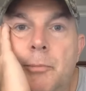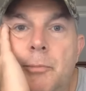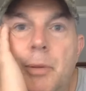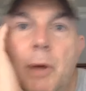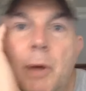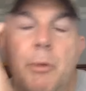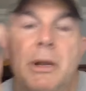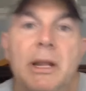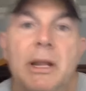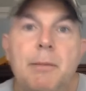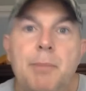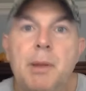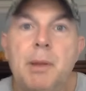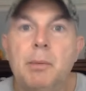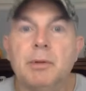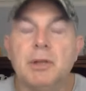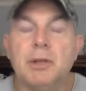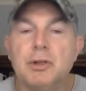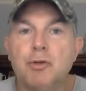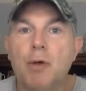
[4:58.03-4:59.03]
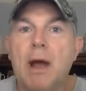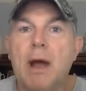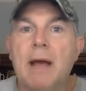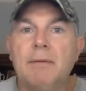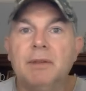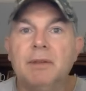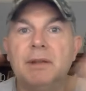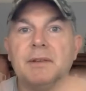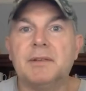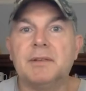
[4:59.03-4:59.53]
But we need people to
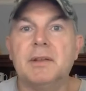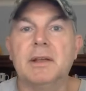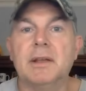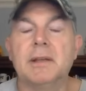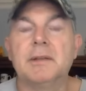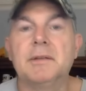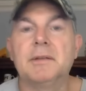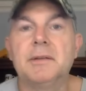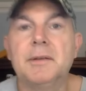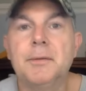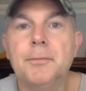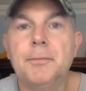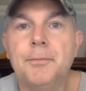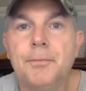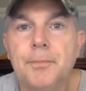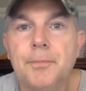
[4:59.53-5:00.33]
drive these things.